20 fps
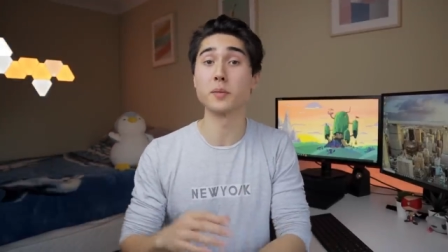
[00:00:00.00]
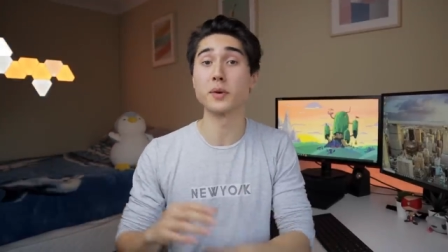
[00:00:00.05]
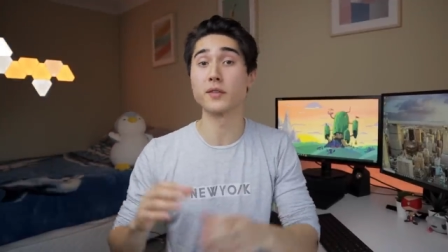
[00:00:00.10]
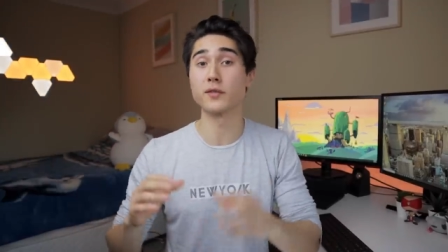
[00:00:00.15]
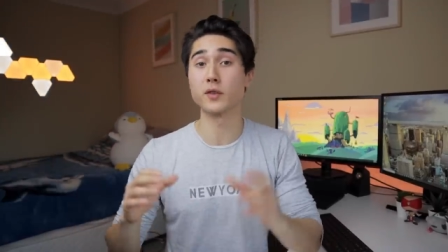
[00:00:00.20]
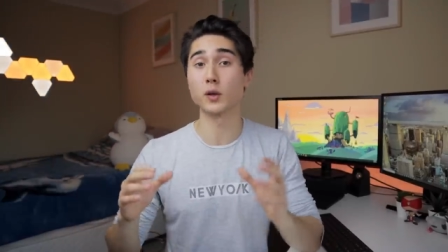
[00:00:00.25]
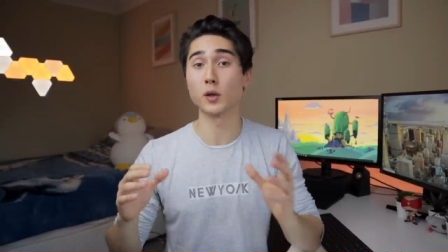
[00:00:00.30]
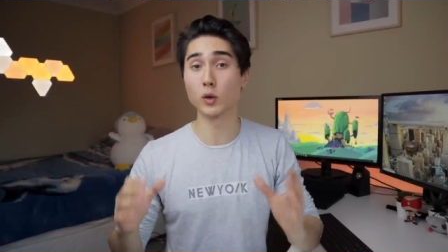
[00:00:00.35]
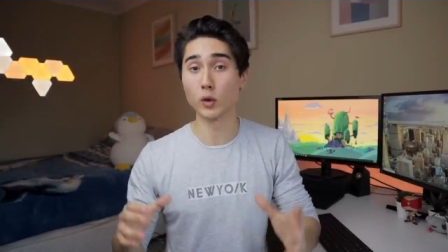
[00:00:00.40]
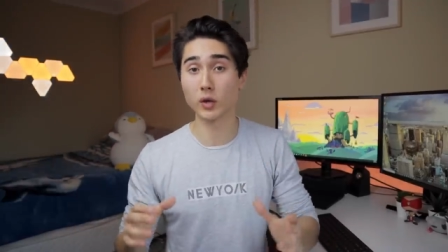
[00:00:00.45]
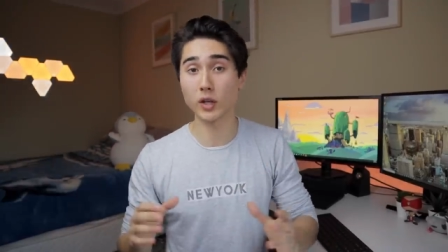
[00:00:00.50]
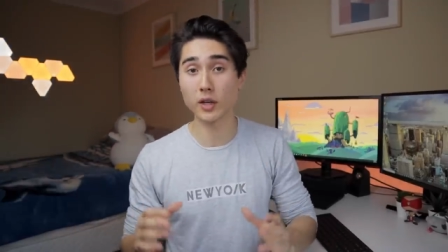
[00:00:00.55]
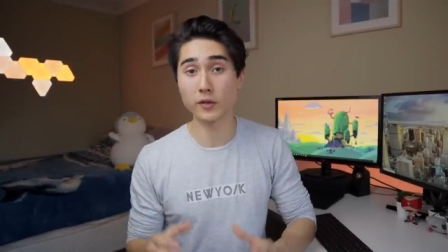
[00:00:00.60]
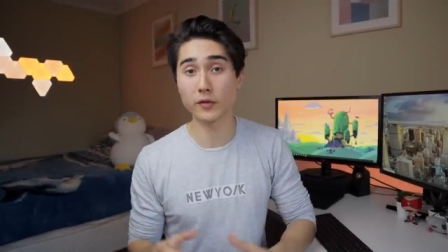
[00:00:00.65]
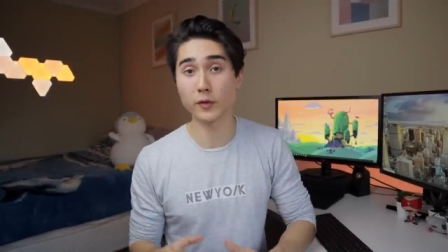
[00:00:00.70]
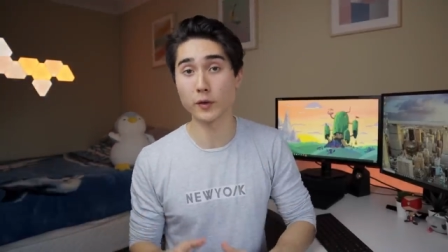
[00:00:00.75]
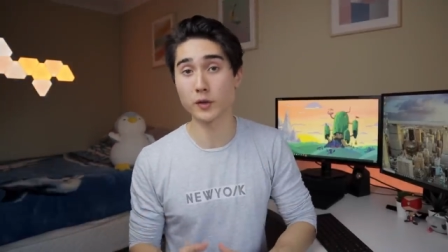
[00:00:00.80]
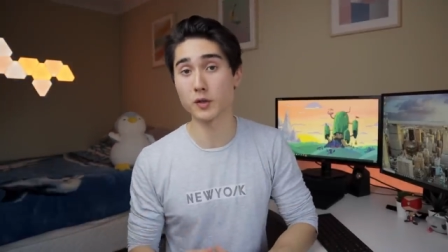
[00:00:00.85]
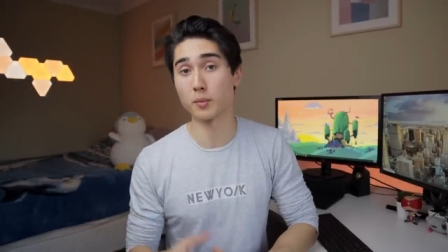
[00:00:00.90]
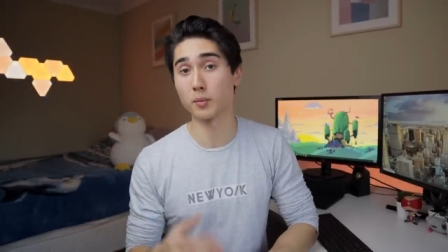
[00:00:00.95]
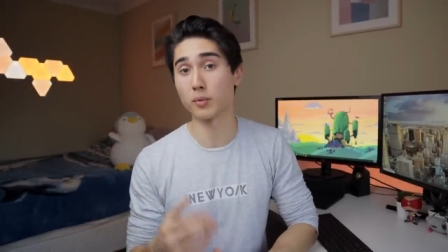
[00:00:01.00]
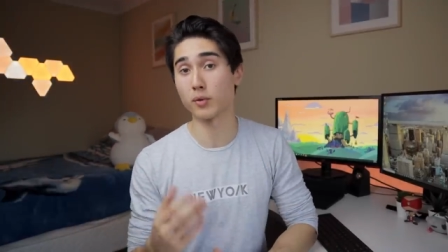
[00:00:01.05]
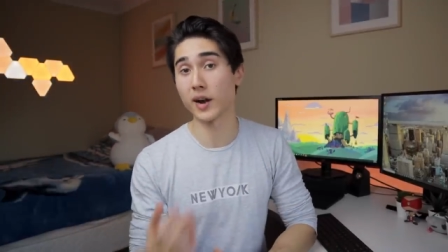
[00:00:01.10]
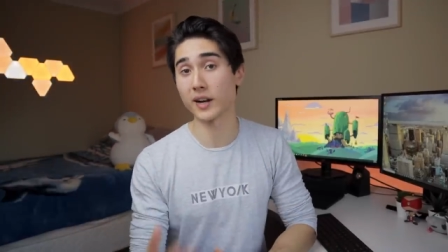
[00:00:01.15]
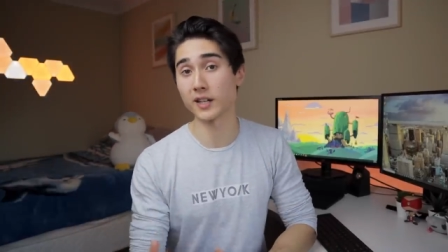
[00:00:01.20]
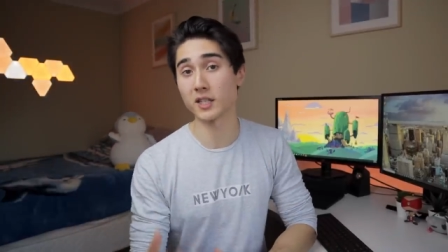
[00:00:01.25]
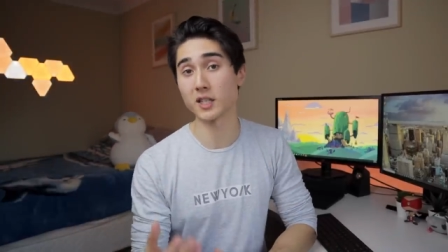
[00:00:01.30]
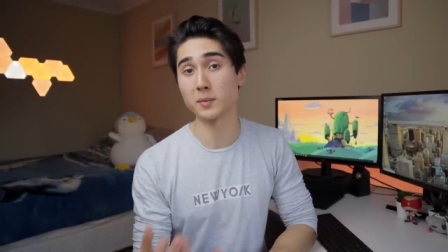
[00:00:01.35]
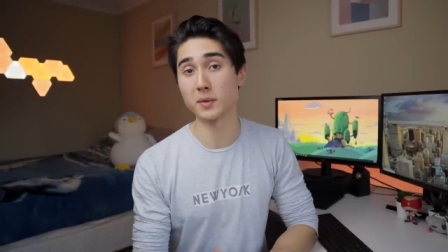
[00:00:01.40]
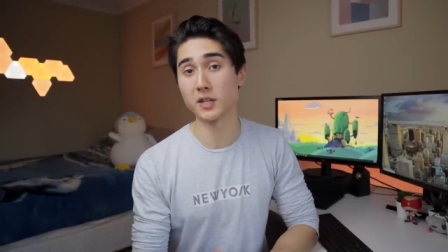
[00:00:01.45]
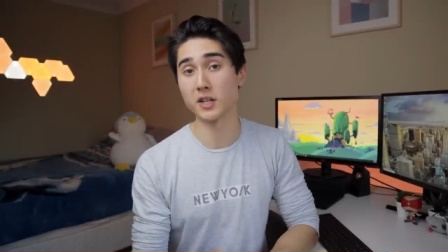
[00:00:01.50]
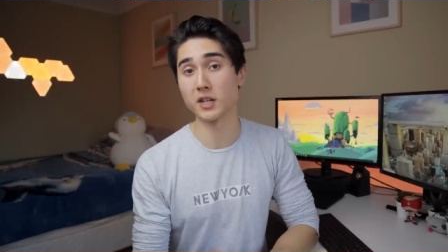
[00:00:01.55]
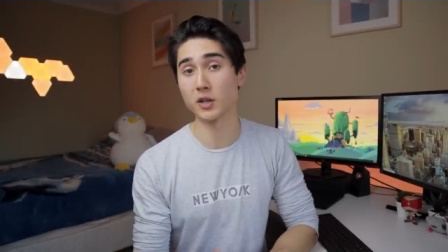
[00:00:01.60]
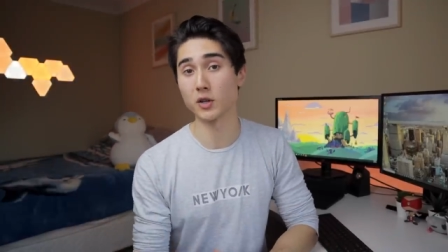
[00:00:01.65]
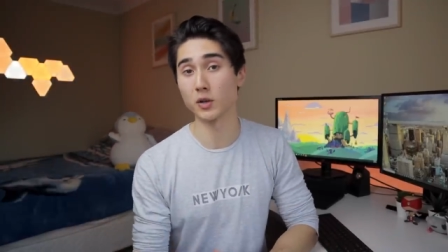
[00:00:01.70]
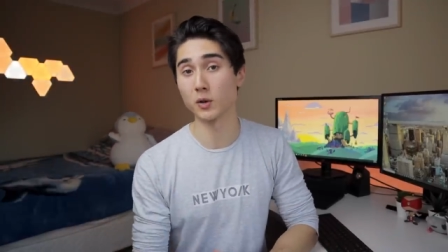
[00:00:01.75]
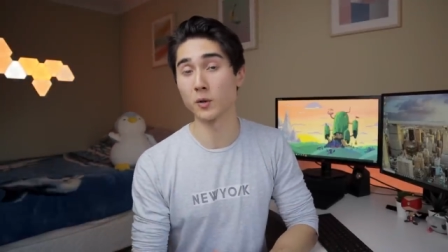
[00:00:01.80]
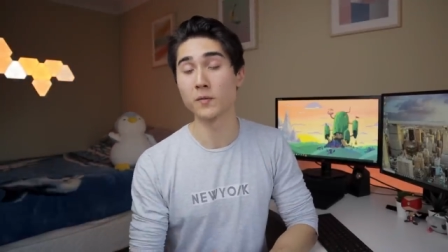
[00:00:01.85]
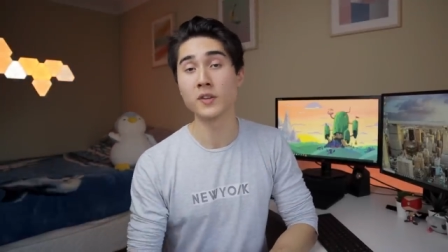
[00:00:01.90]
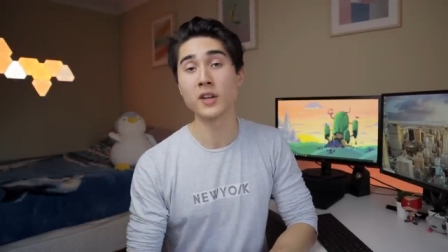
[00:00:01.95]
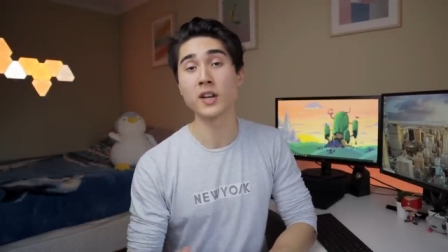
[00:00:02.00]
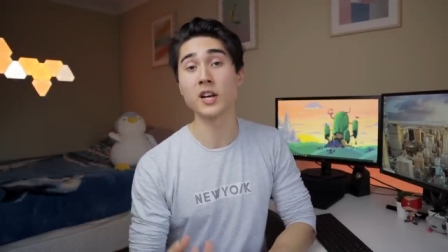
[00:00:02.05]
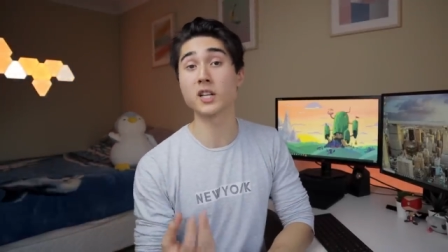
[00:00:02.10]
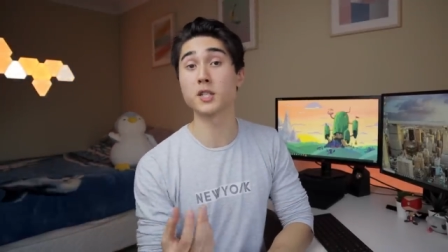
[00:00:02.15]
but if you're looking for some practice material,